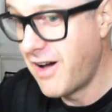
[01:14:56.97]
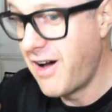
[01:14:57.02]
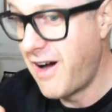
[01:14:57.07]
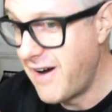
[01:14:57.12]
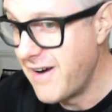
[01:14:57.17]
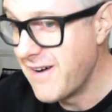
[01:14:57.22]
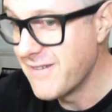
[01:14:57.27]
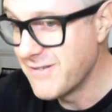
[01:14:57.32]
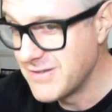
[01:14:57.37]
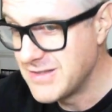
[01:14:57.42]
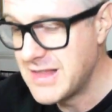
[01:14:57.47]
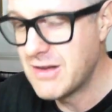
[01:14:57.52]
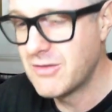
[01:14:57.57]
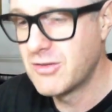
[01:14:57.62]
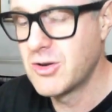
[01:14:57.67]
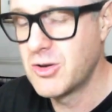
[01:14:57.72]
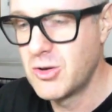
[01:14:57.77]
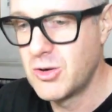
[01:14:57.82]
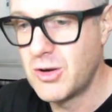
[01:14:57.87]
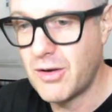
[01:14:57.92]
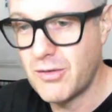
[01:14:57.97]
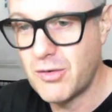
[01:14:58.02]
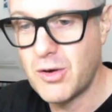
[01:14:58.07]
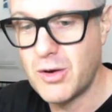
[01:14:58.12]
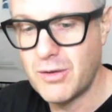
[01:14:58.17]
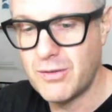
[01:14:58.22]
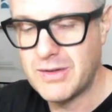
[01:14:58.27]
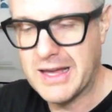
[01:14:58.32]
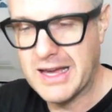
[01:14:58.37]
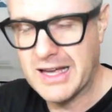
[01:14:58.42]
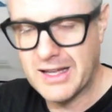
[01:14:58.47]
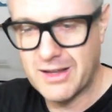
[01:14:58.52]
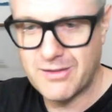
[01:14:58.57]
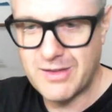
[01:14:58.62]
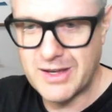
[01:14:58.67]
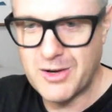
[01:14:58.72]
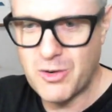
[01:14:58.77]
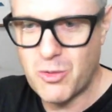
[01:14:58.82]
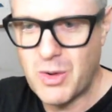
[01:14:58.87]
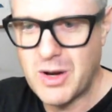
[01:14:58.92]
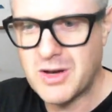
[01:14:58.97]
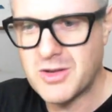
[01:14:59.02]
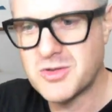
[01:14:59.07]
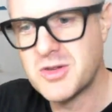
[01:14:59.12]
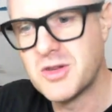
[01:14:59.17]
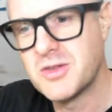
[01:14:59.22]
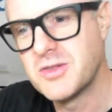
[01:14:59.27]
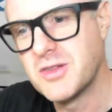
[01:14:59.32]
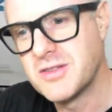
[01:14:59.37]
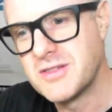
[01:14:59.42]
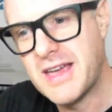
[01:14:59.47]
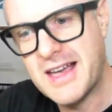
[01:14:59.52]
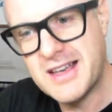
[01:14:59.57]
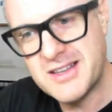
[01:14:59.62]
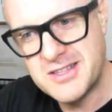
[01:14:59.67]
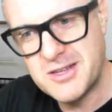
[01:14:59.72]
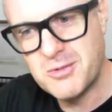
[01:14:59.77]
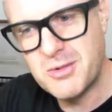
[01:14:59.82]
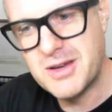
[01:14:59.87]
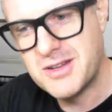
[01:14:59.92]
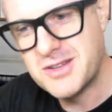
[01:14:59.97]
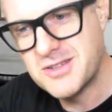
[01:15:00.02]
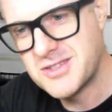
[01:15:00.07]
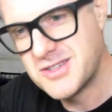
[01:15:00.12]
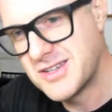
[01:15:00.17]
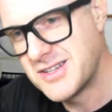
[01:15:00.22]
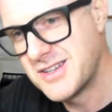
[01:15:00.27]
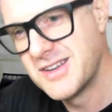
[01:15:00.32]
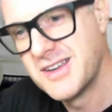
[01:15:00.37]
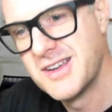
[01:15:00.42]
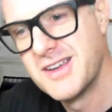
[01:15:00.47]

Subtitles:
I've heard of the elevator where to sit, the taxi where to sit,